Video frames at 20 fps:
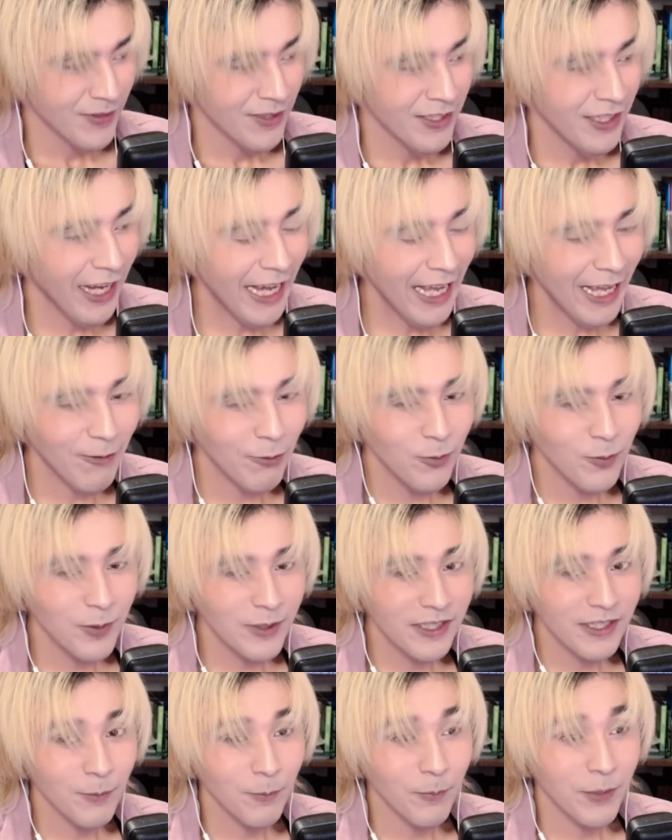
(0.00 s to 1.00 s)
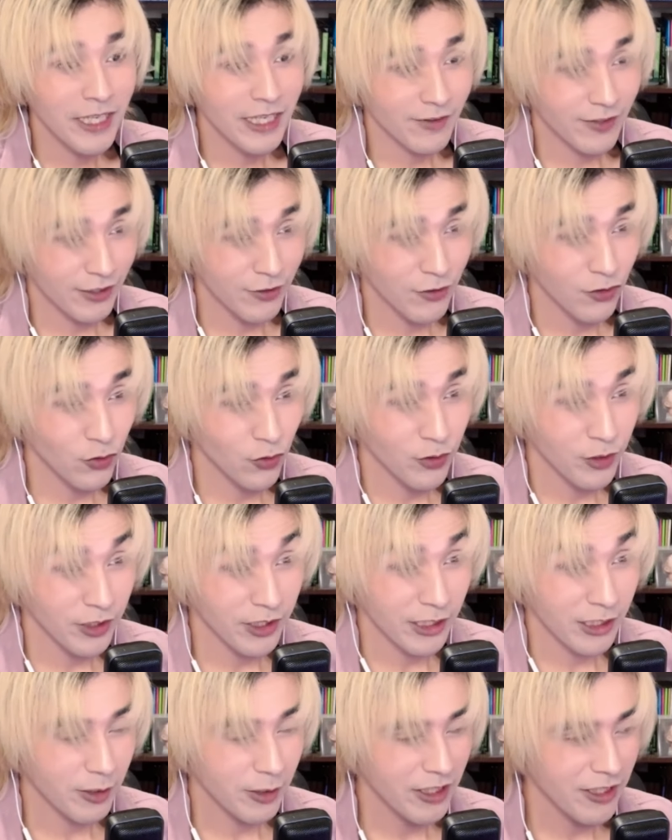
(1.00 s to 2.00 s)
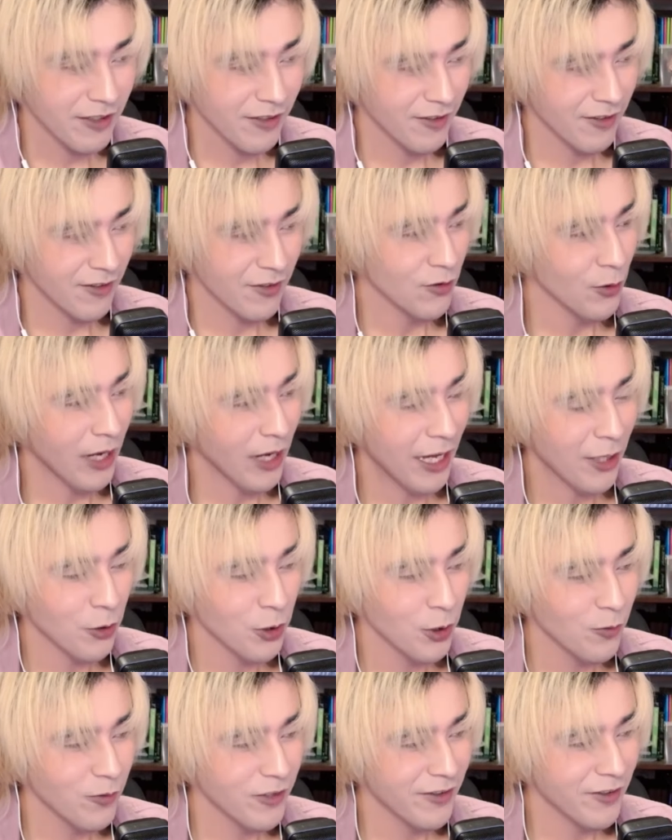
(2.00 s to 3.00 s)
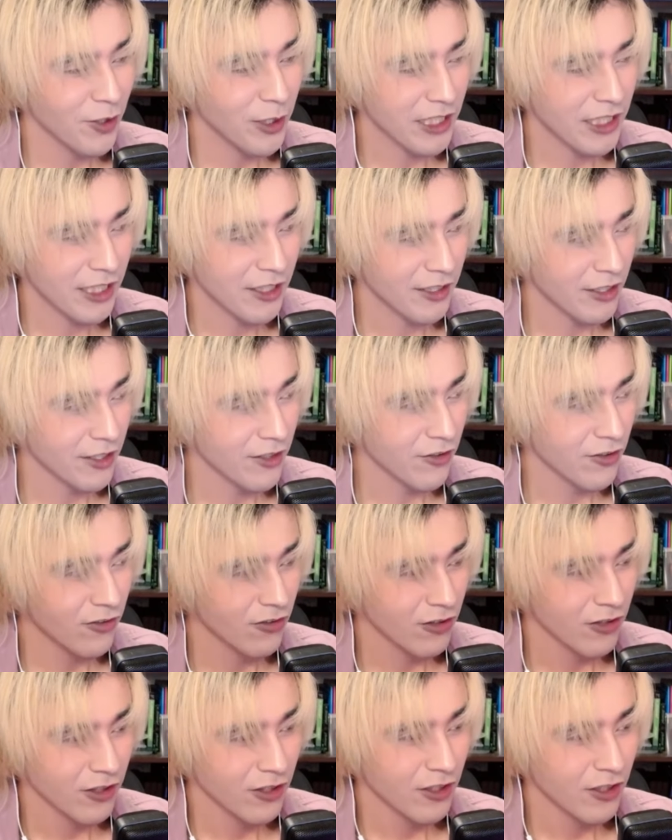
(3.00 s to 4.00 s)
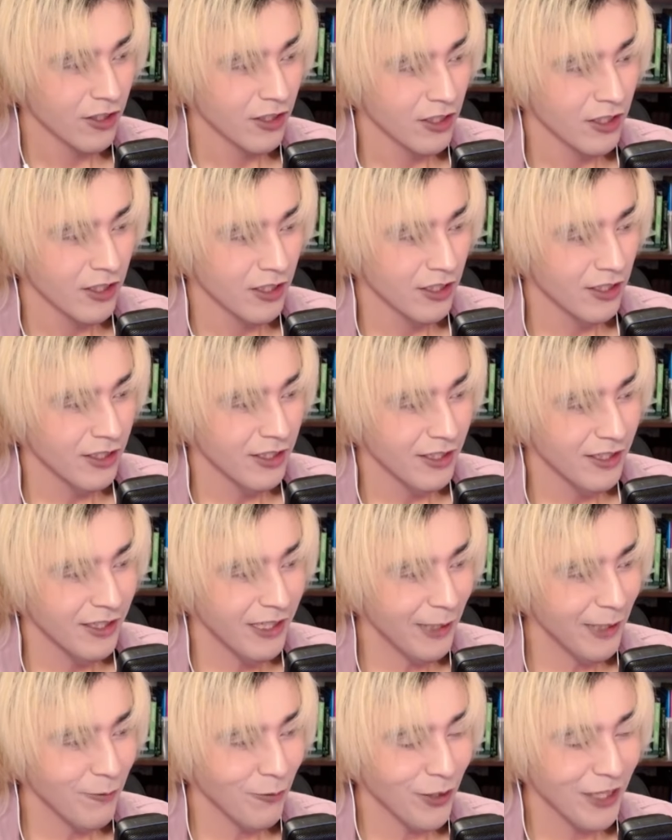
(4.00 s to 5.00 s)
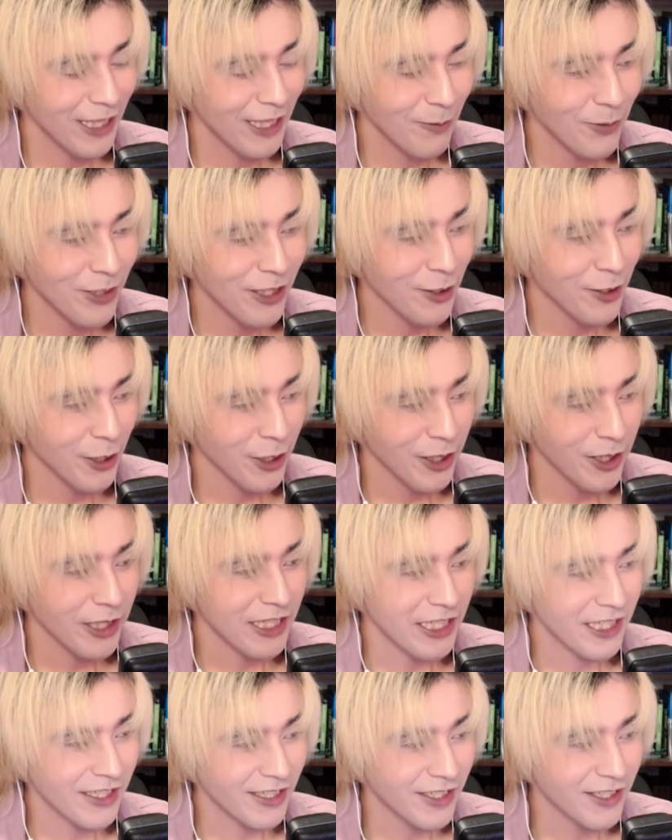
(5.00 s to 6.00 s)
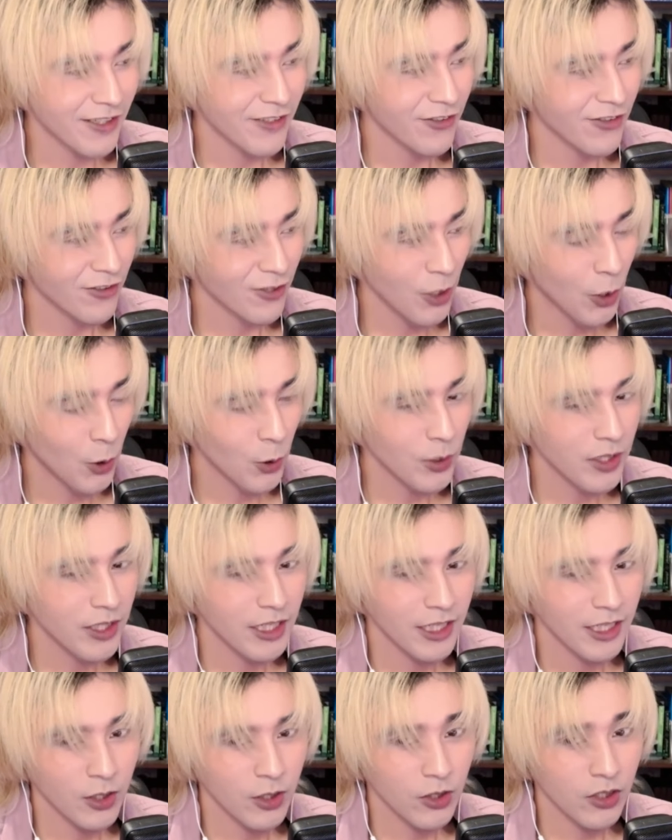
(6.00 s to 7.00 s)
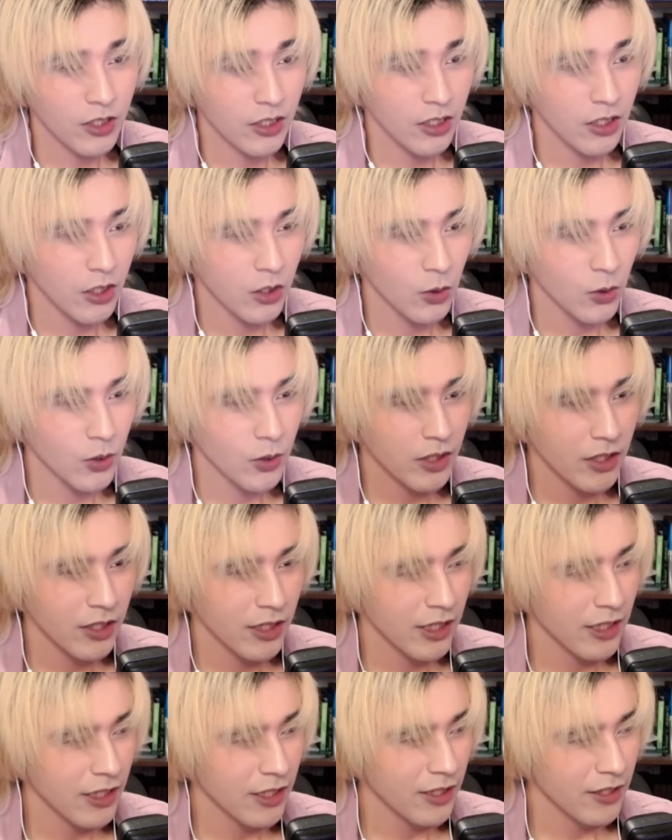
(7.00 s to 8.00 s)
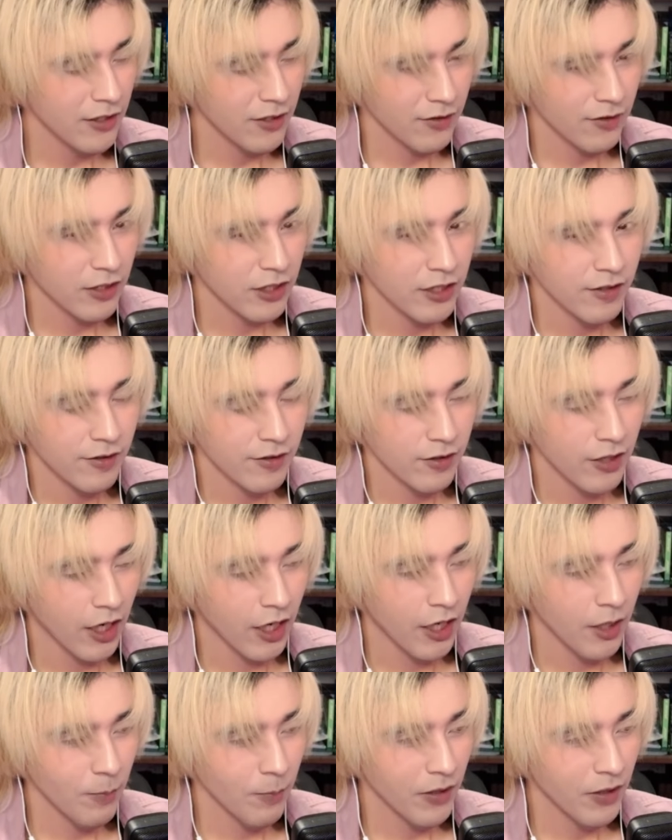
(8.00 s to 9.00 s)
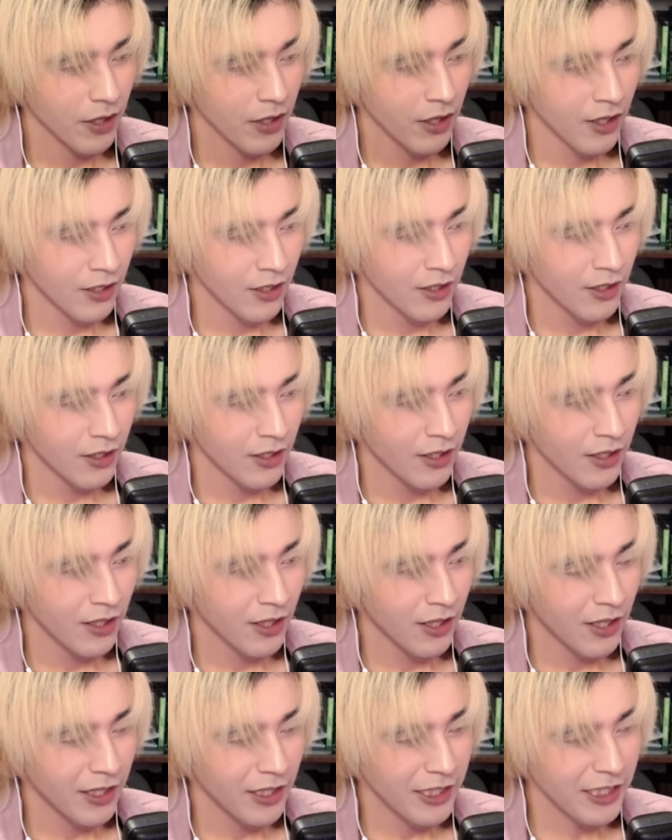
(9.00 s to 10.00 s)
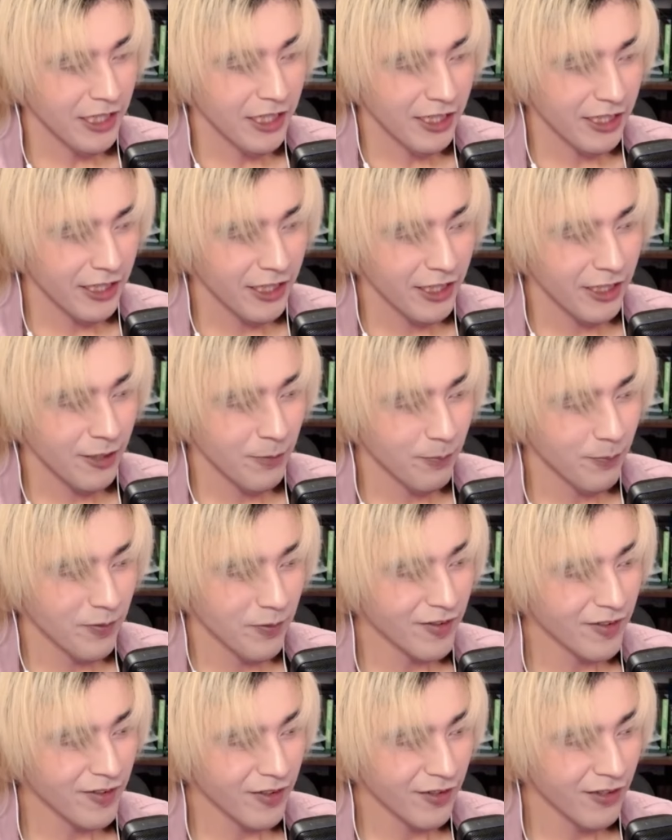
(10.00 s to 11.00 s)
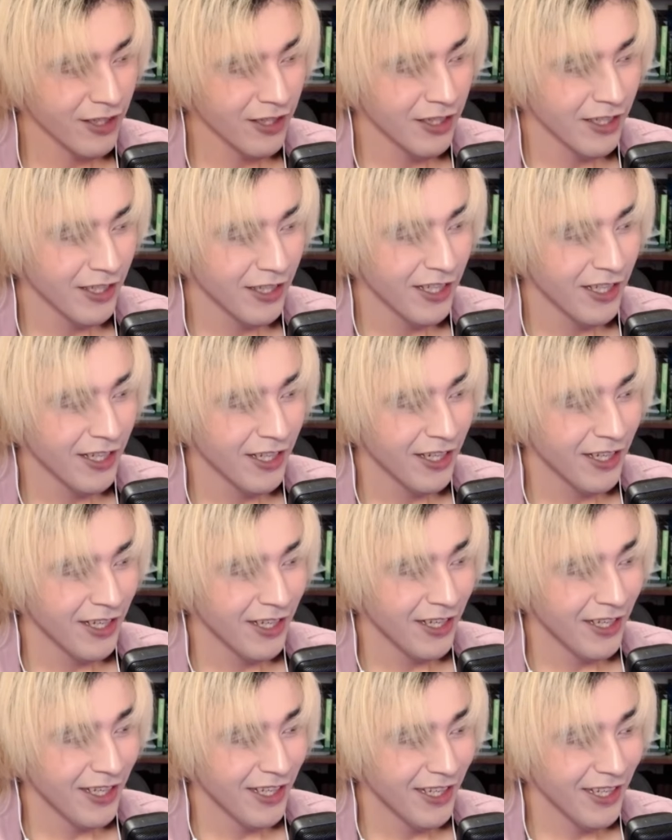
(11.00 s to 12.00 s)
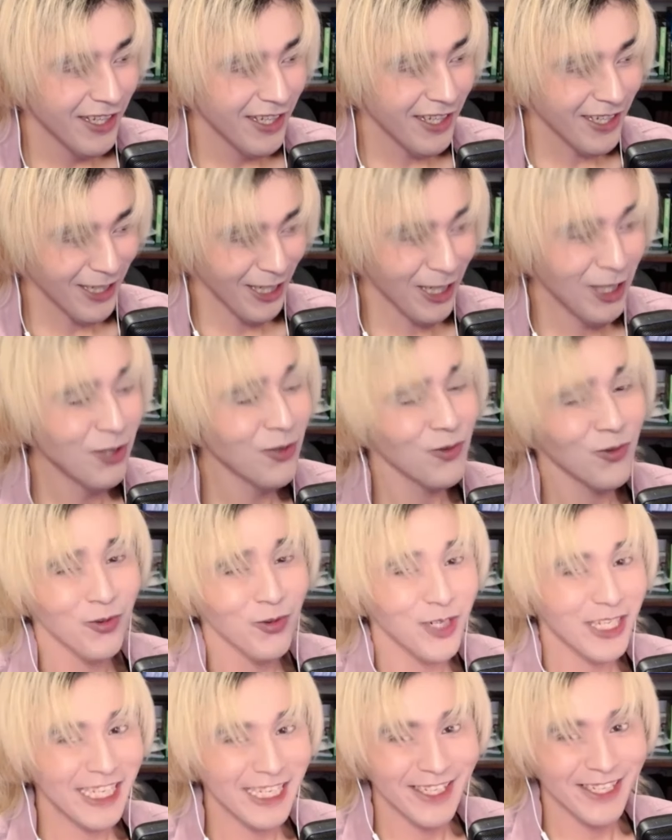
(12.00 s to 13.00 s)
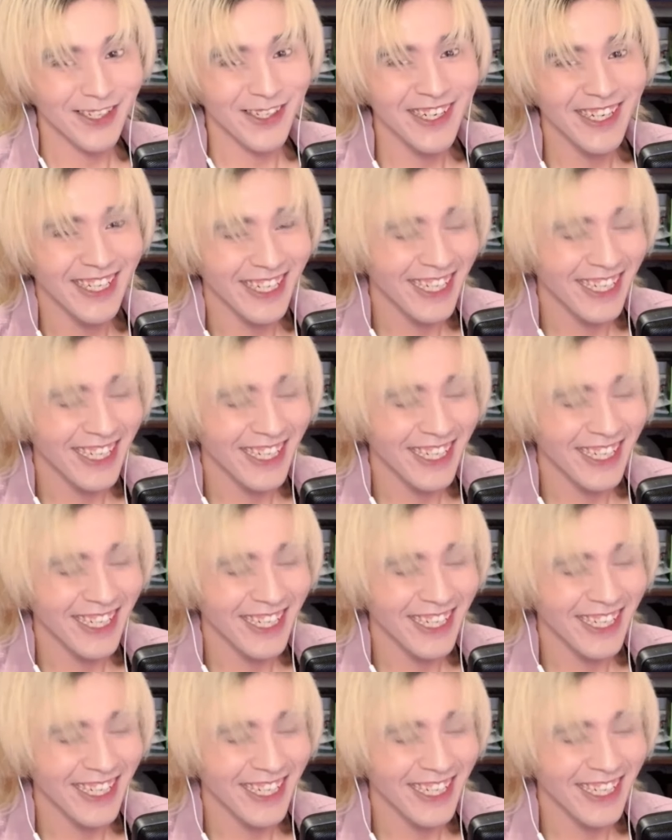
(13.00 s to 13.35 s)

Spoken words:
I haven't been paying attention to the lyrics, so I don't know if it's all English. I feel like I've been hearing a lot of English. Okay. Sudden stop. Eclipse. Real.